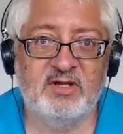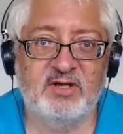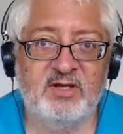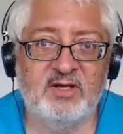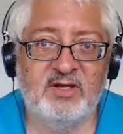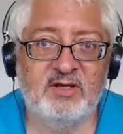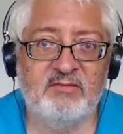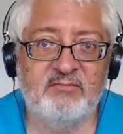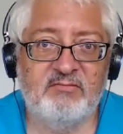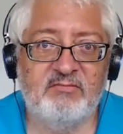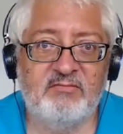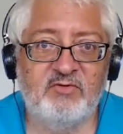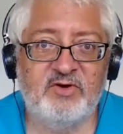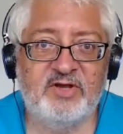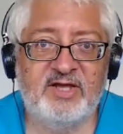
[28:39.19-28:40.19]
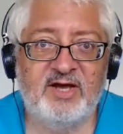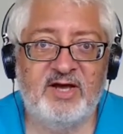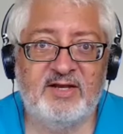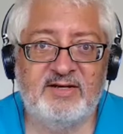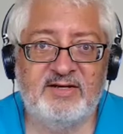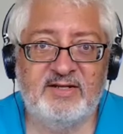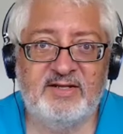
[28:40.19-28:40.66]
um,
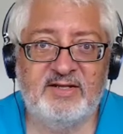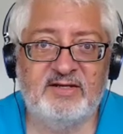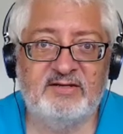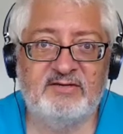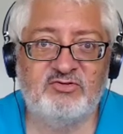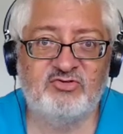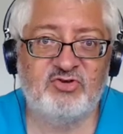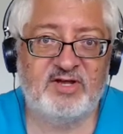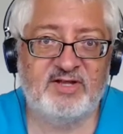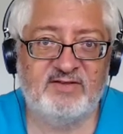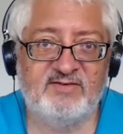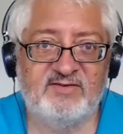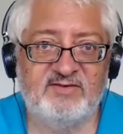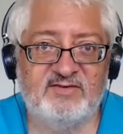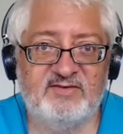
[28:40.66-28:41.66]
regarding trans